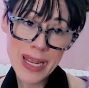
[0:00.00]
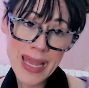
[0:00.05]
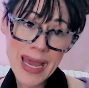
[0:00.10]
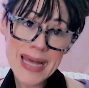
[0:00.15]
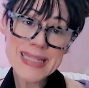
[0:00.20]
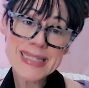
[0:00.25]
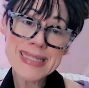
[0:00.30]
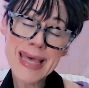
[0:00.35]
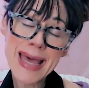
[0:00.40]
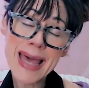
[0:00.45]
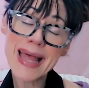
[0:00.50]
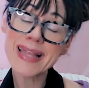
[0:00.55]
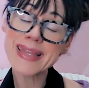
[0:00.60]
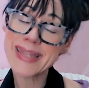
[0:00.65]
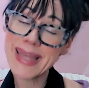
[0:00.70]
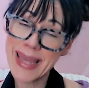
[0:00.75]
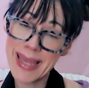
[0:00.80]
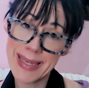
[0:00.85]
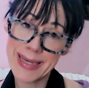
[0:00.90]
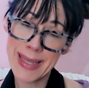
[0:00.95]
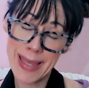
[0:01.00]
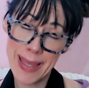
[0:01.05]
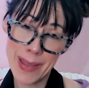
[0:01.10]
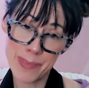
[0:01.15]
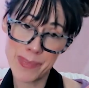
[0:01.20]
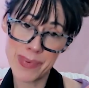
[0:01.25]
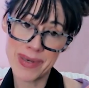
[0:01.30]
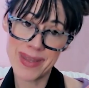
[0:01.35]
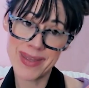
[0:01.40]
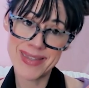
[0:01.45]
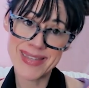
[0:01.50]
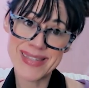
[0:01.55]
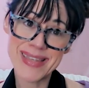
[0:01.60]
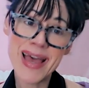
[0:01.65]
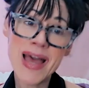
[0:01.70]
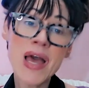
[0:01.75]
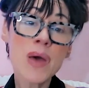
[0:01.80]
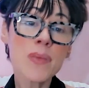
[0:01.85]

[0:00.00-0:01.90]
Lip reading: cats' health and happiness.